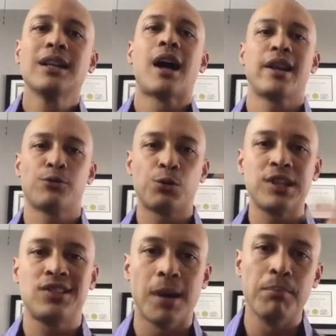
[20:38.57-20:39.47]
kind of
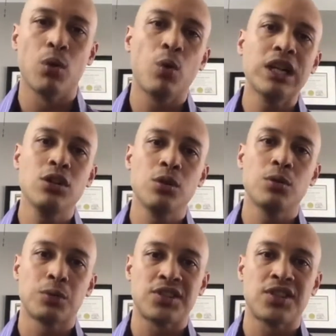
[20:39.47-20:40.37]
resemble what you do
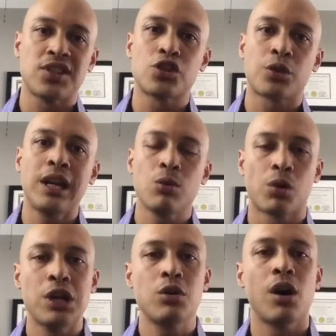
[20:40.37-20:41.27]
in resistance training,
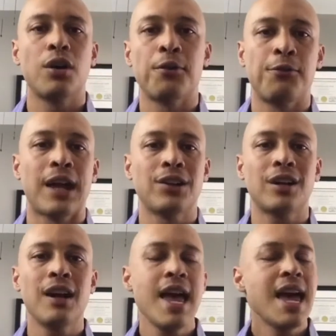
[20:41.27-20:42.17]
where you go to
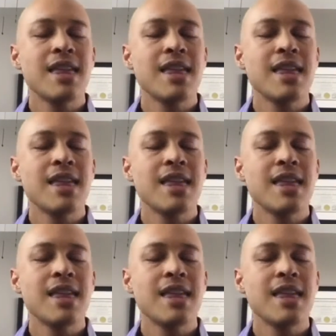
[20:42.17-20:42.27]
failure,